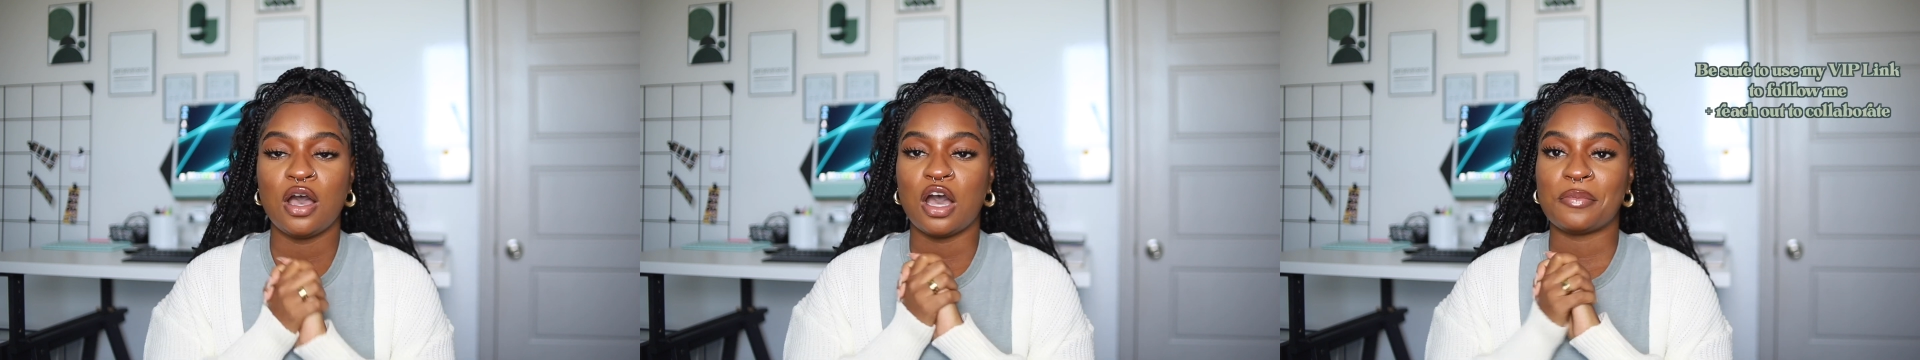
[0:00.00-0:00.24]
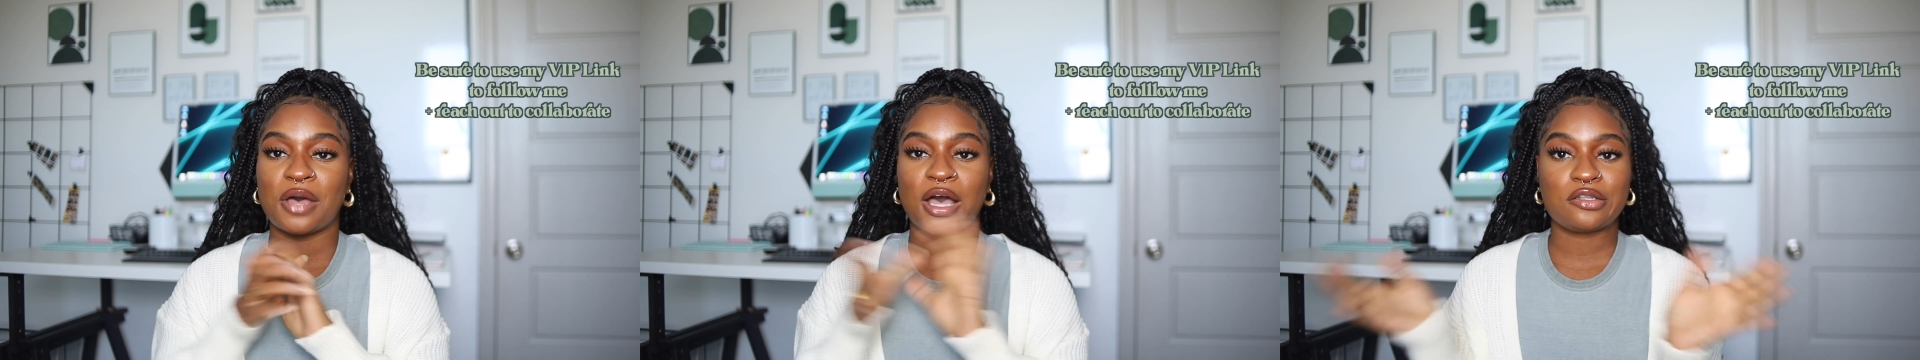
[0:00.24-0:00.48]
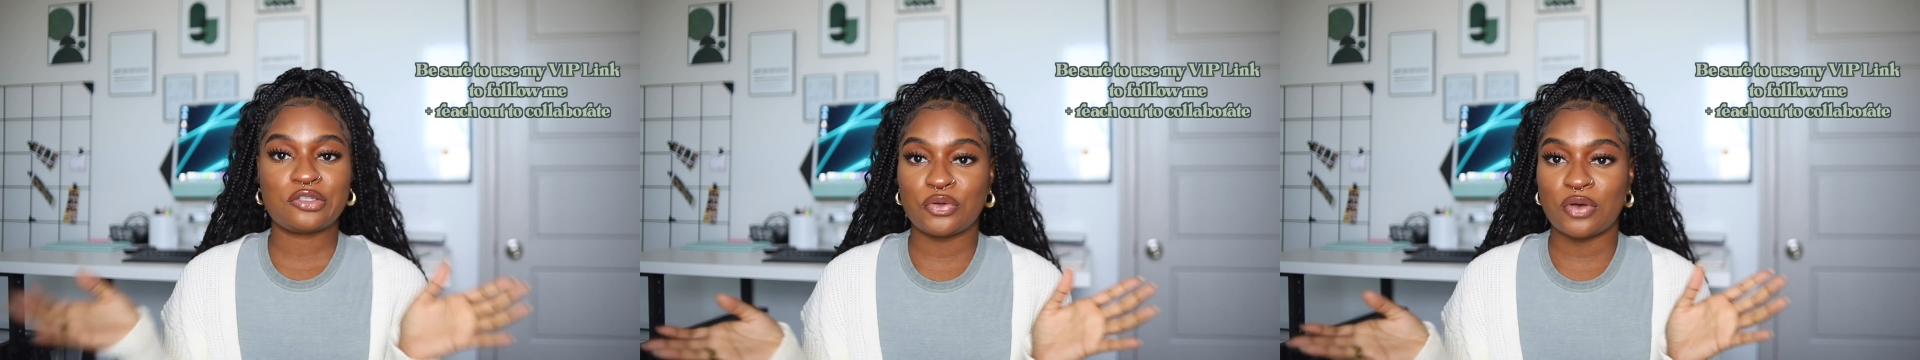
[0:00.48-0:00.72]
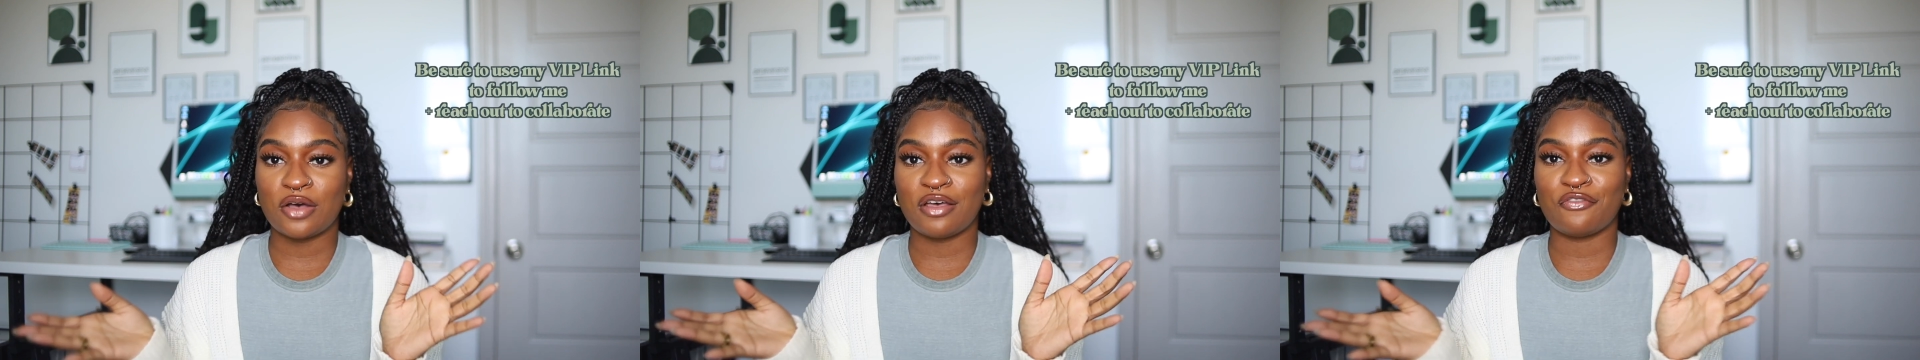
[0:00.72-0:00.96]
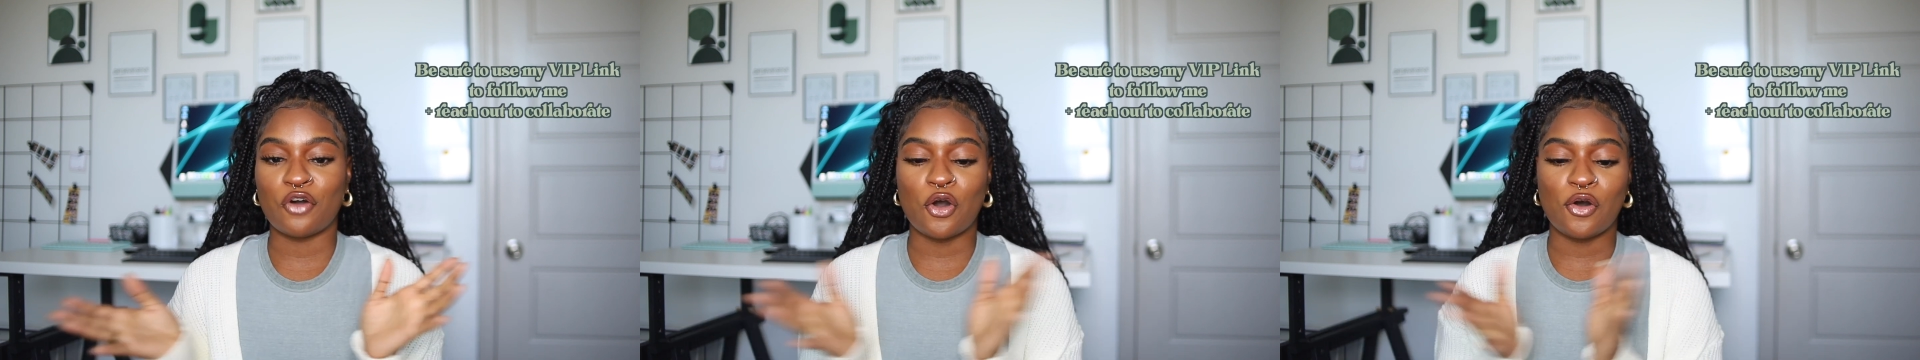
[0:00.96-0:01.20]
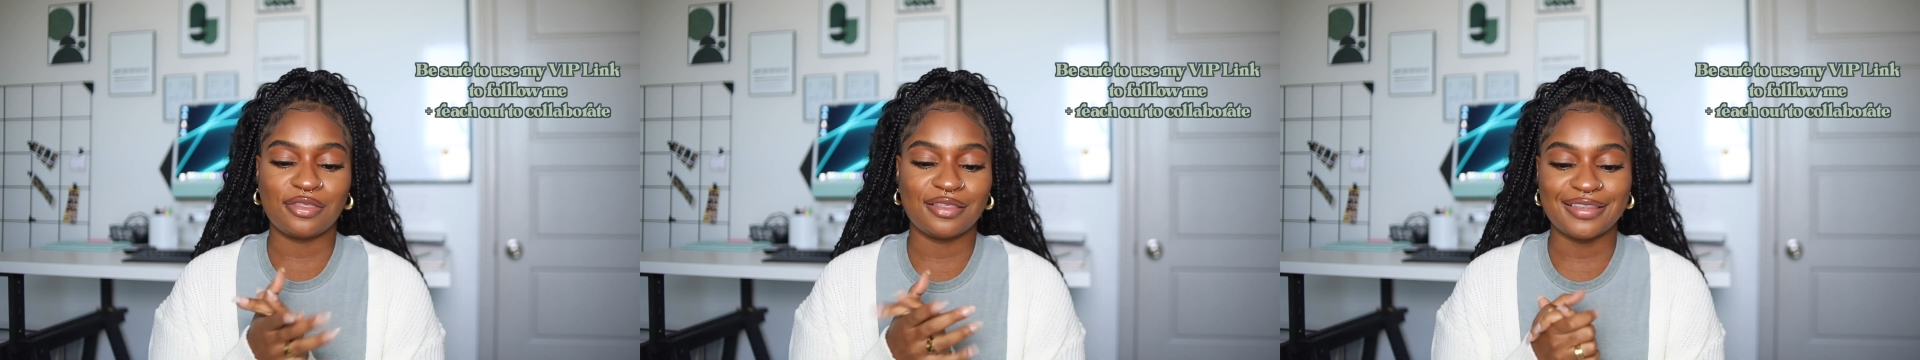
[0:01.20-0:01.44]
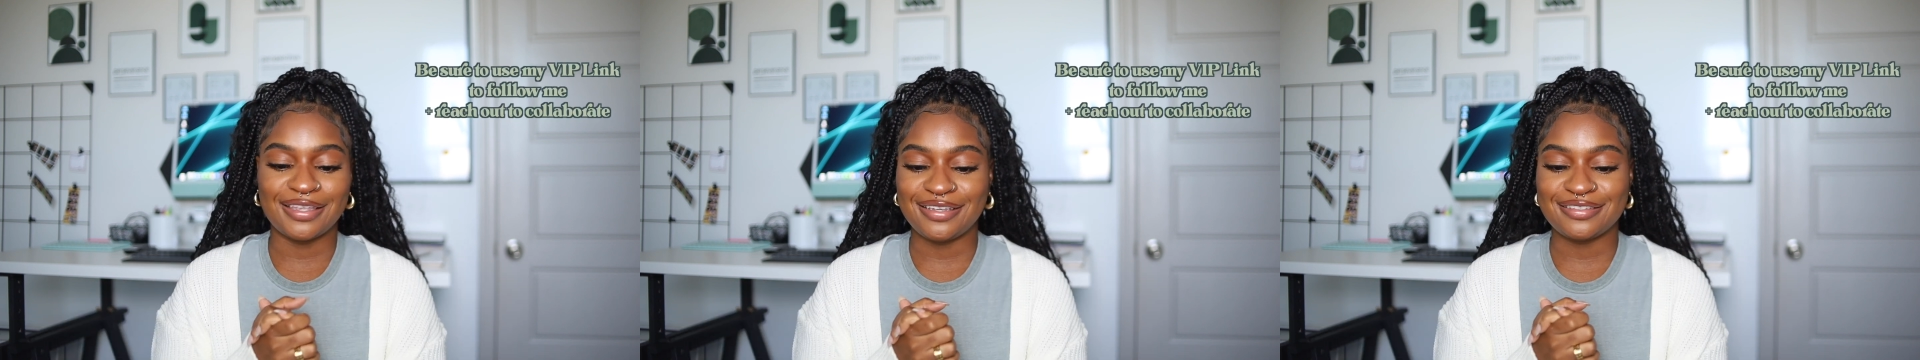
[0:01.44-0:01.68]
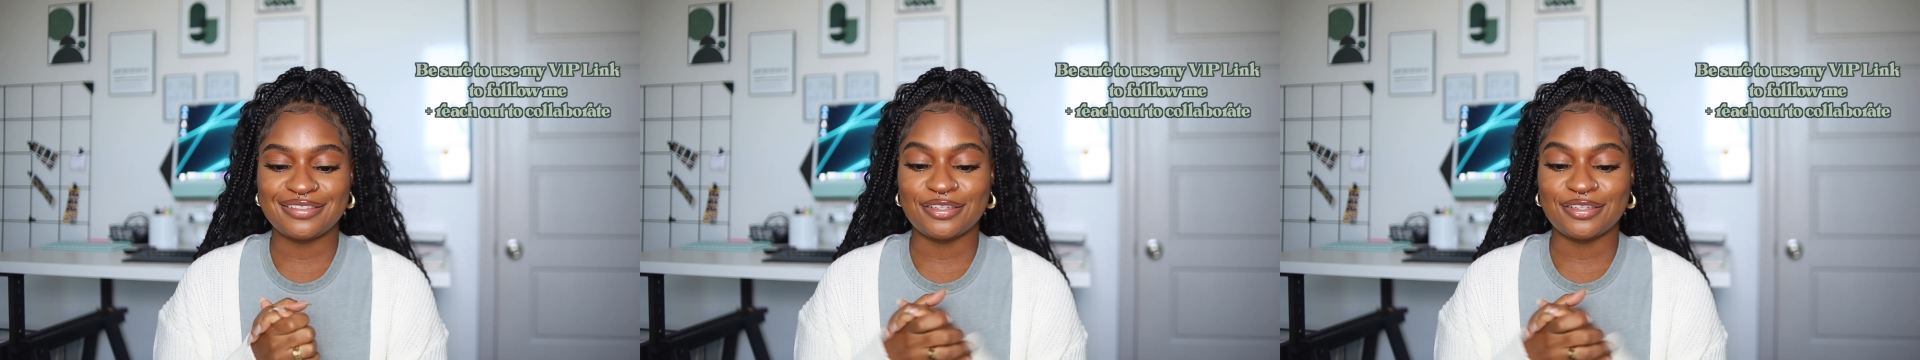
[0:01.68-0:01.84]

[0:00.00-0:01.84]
um, also, I'll have all the links